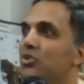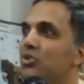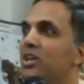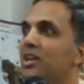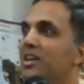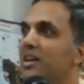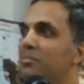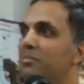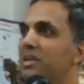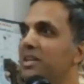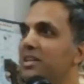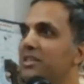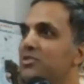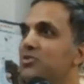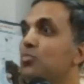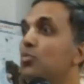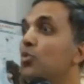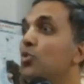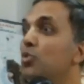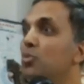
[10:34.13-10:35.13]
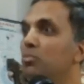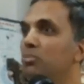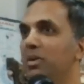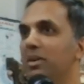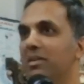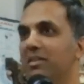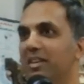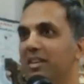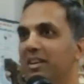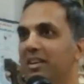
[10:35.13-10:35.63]
Udara means
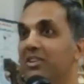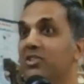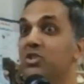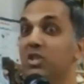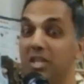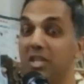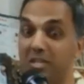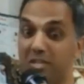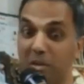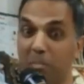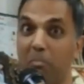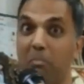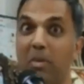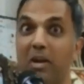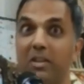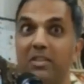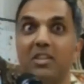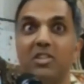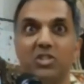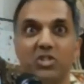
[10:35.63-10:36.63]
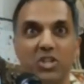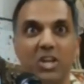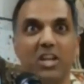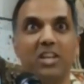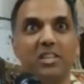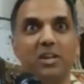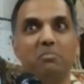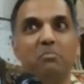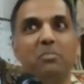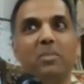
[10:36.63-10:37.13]
womb. She is the mother
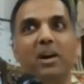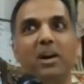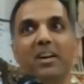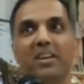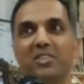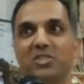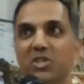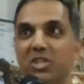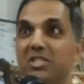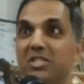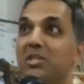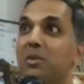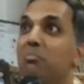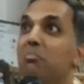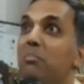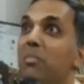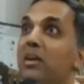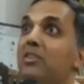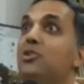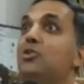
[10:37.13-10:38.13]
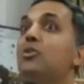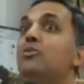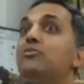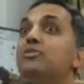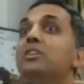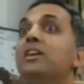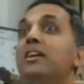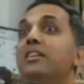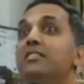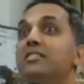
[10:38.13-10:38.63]
Jagadamba. She is the mother
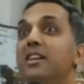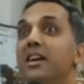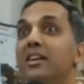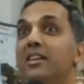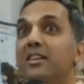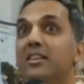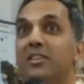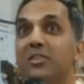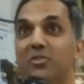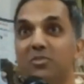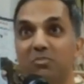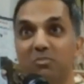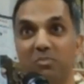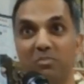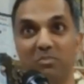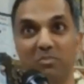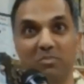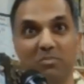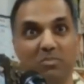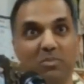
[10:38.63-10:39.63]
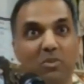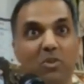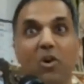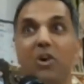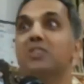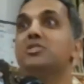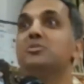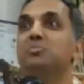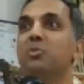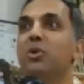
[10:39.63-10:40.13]
of the entire
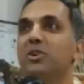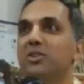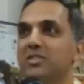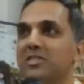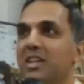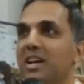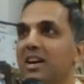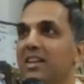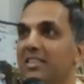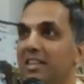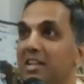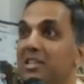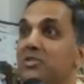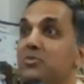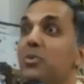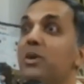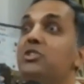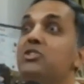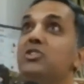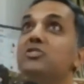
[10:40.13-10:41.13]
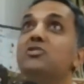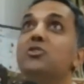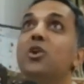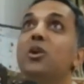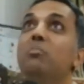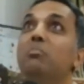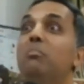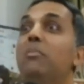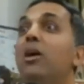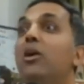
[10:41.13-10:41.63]
cosmos. That is why she is
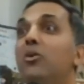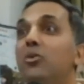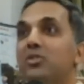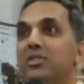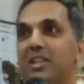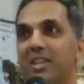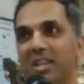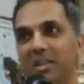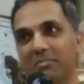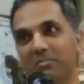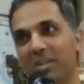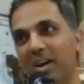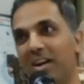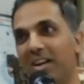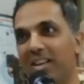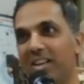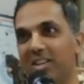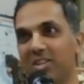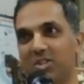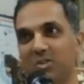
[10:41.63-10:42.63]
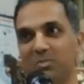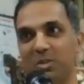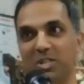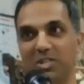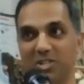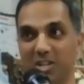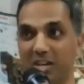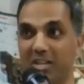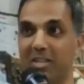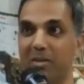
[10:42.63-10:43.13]
called Mahodari,
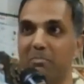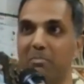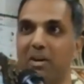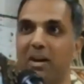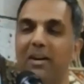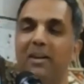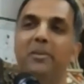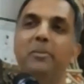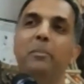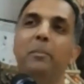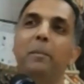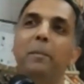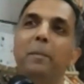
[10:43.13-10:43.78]
Mahalakshmi, Jagadamba.